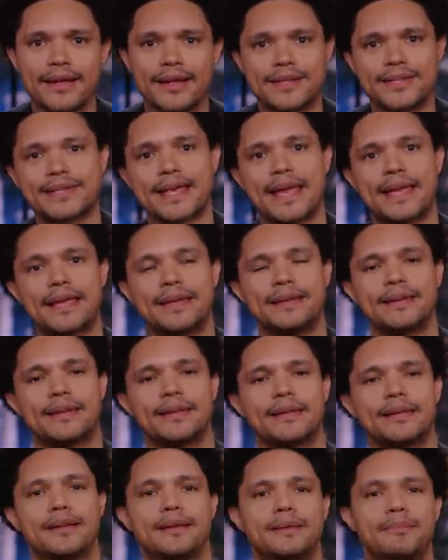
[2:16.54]
And second,
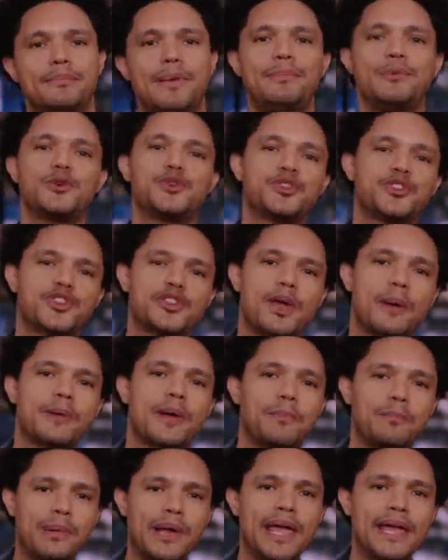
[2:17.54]
maybe you should stop
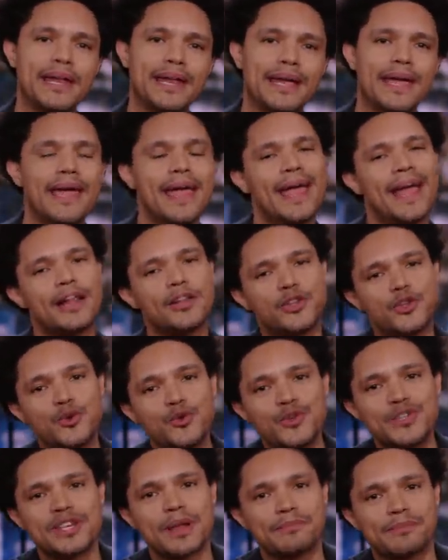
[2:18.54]
complaining and
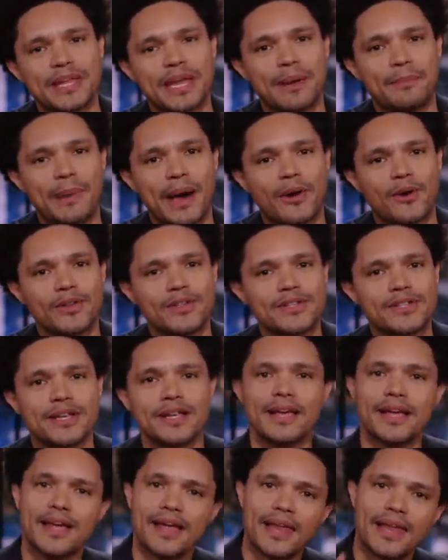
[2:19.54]
do something about it,
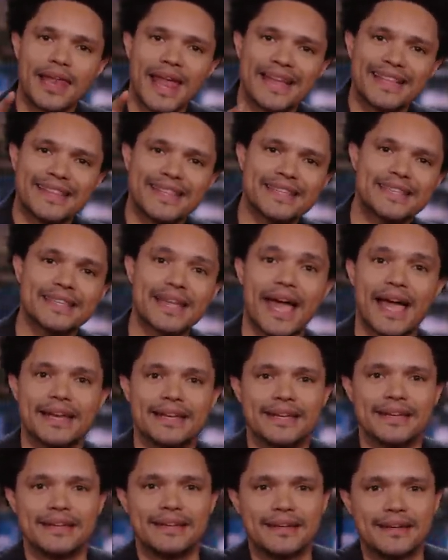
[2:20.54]
like this guy
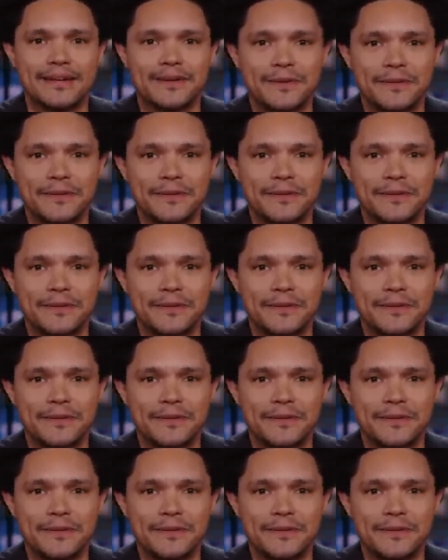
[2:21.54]
did.